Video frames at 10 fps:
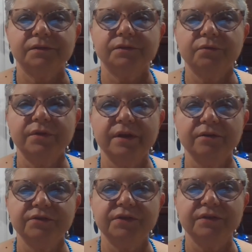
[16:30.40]
So
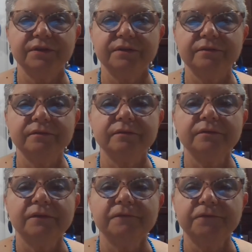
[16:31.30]
there's the
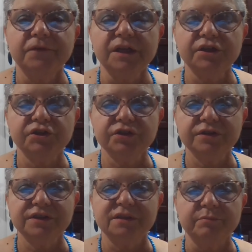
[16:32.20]
finished
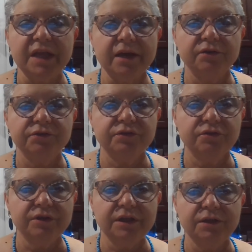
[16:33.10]
splatter
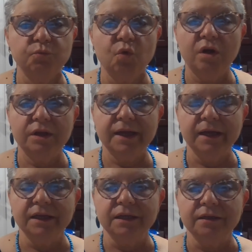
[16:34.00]
screen wall
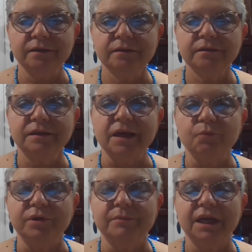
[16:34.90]
hanging
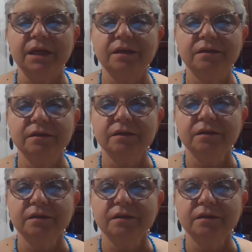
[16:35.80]
that we made.